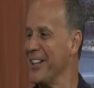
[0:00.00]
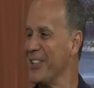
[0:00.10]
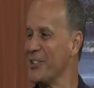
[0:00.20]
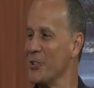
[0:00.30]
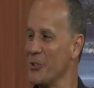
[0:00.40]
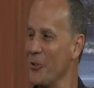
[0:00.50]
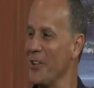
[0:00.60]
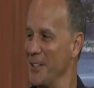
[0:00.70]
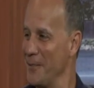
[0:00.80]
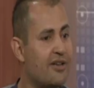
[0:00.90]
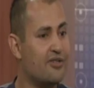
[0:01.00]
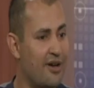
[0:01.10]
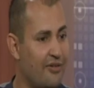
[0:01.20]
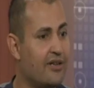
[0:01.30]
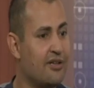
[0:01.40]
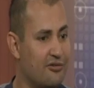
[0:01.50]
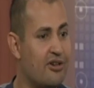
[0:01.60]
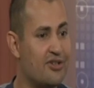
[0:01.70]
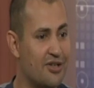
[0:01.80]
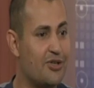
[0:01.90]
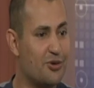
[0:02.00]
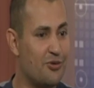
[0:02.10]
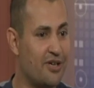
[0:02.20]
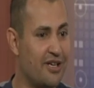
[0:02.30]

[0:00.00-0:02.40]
Well, that's definitely an interesting story.